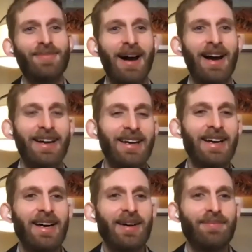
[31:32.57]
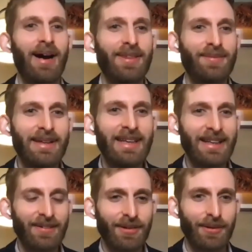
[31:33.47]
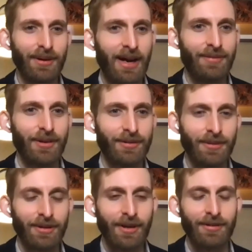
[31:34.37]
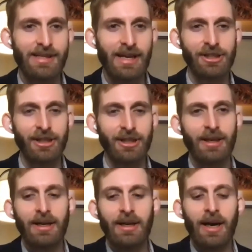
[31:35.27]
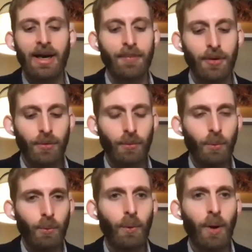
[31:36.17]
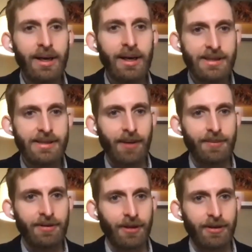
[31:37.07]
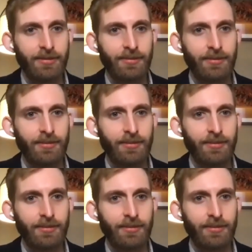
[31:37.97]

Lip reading: by the beginning of the recovery from the Great Recession. Why is this time different?